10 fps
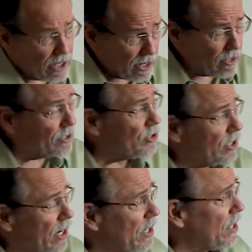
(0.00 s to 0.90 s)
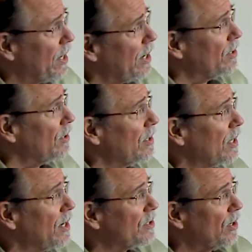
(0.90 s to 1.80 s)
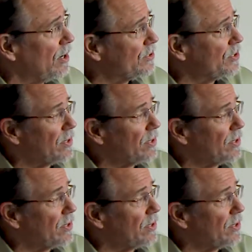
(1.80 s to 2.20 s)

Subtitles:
angle and genetic angle, and it's also